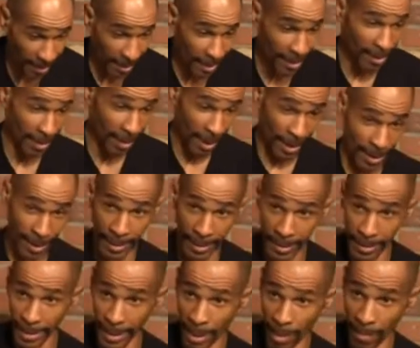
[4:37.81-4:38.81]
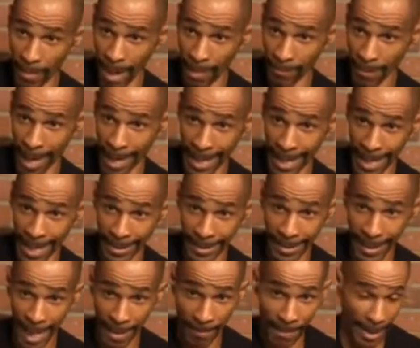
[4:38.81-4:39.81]
unto the Son, and sit on my right hand
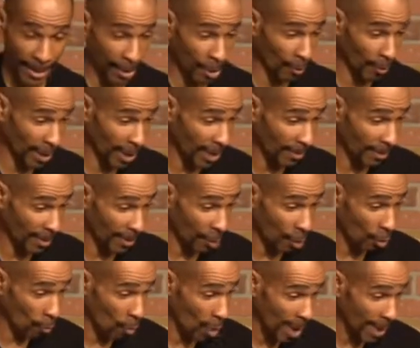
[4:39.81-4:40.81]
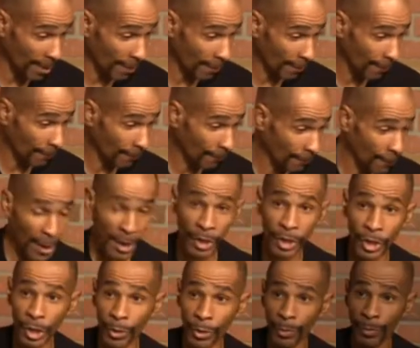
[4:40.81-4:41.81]
till I make your enemies your what? Yes.
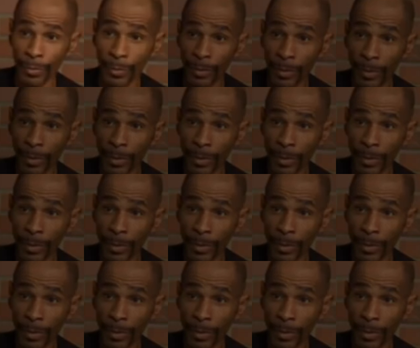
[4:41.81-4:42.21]
Footstool.